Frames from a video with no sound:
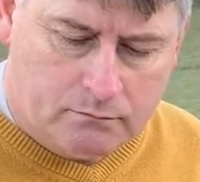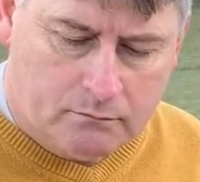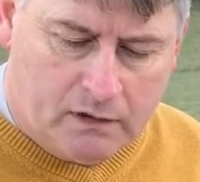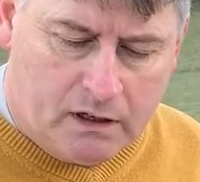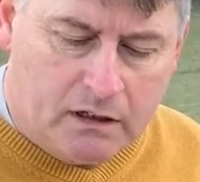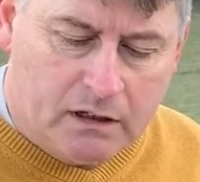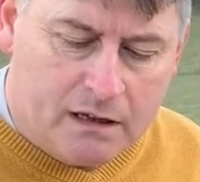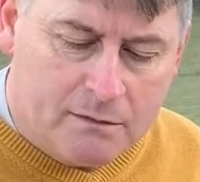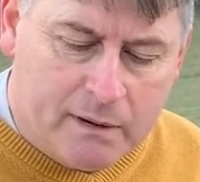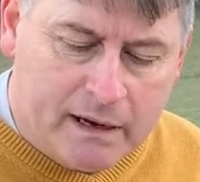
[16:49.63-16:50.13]

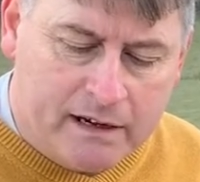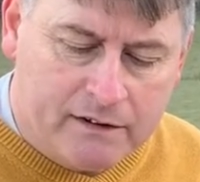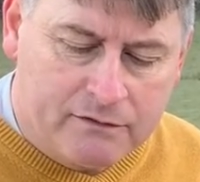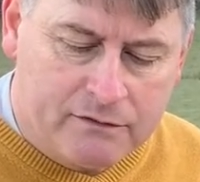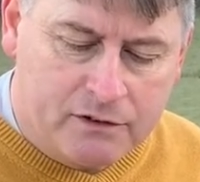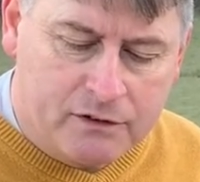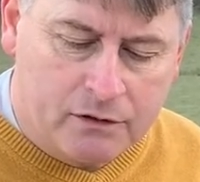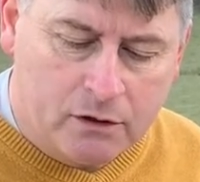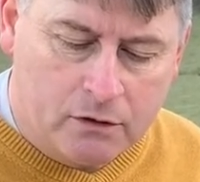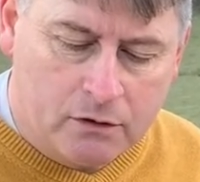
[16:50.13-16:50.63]
Lament
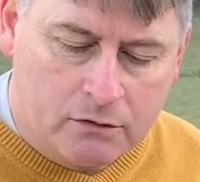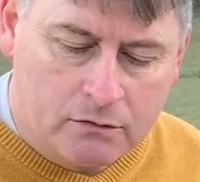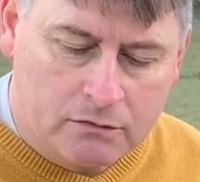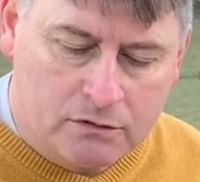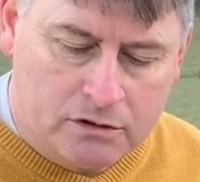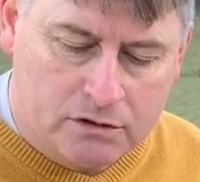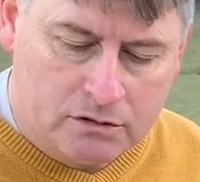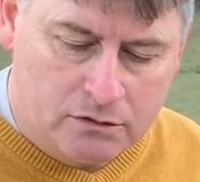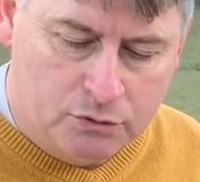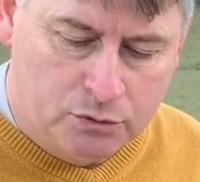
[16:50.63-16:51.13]
for Donald
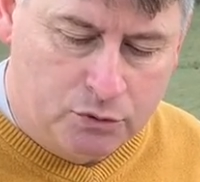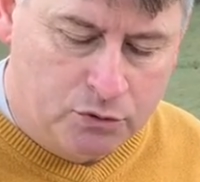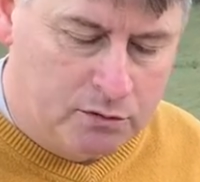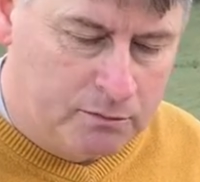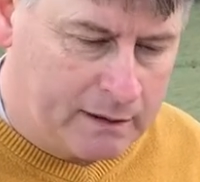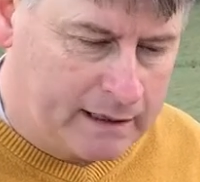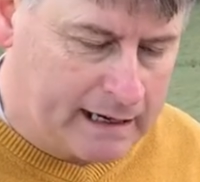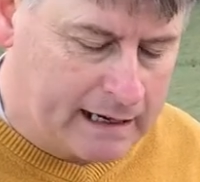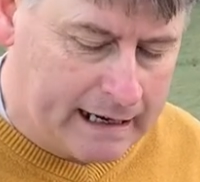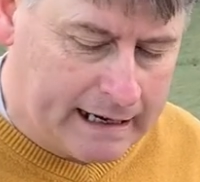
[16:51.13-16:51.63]
Dule
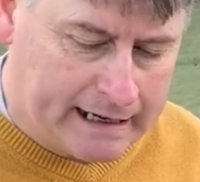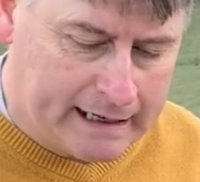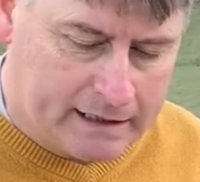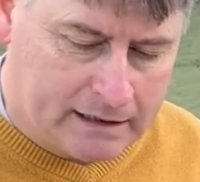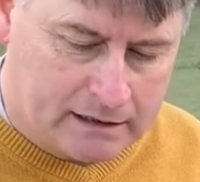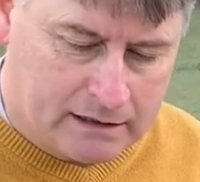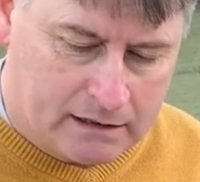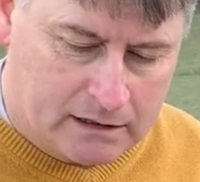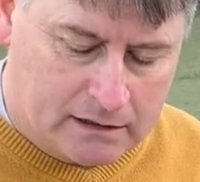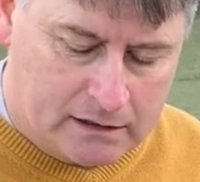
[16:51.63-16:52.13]
Mackay.
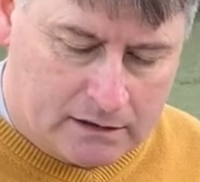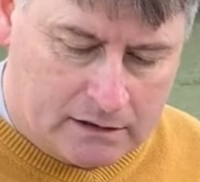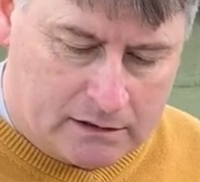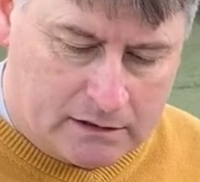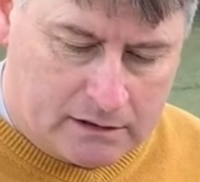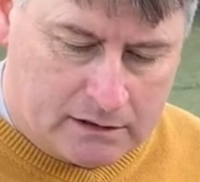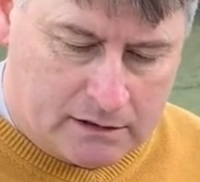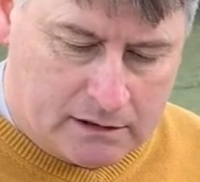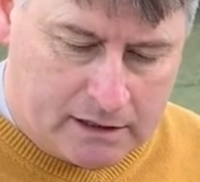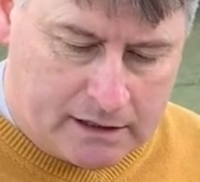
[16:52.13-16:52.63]

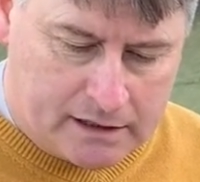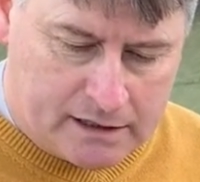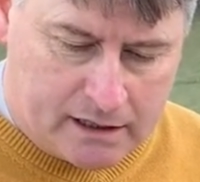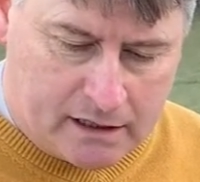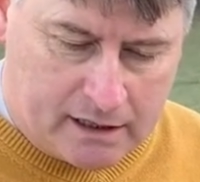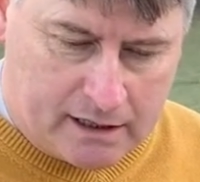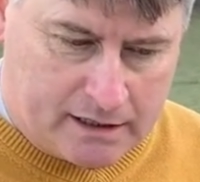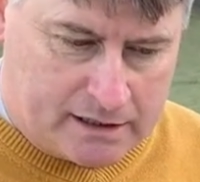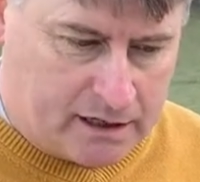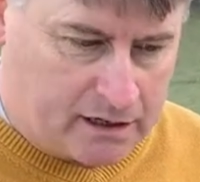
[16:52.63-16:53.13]
It's
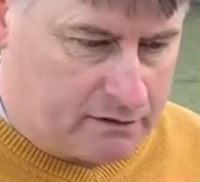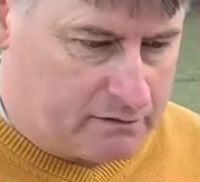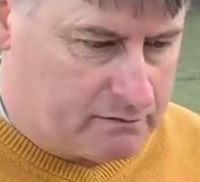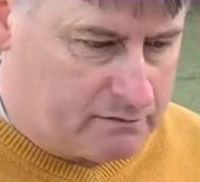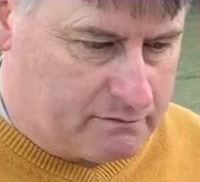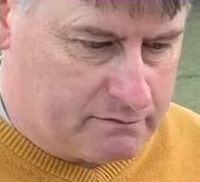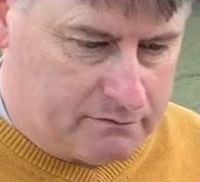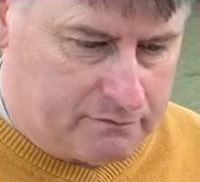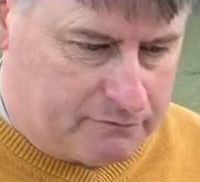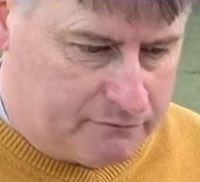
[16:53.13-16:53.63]
a
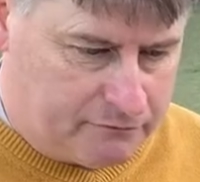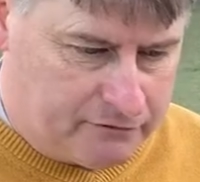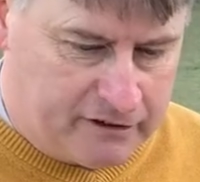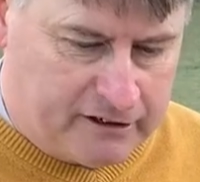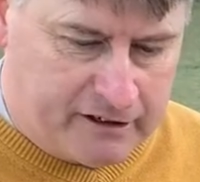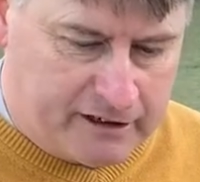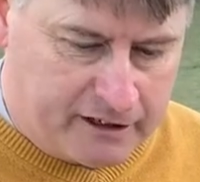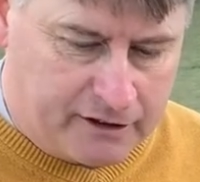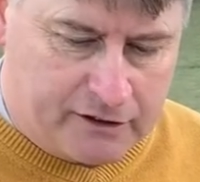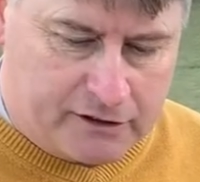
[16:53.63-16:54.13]

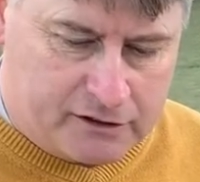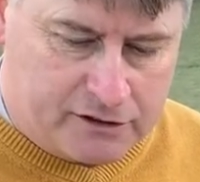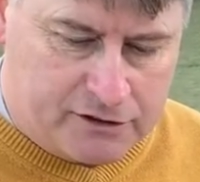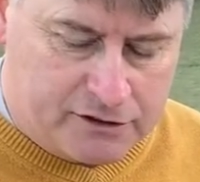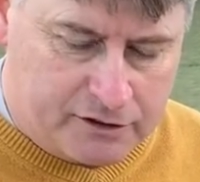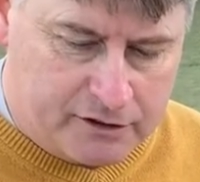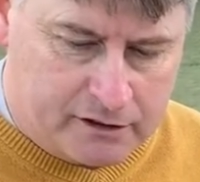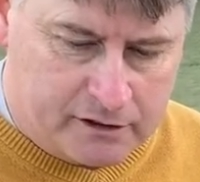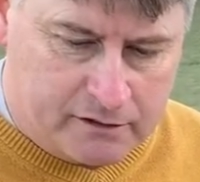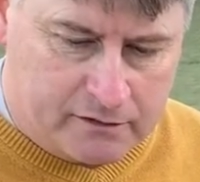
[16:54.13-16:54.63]
really good
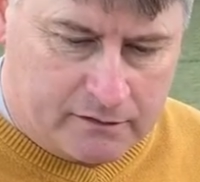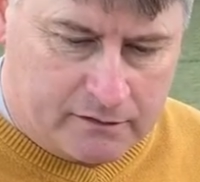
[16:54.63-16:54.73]
tune.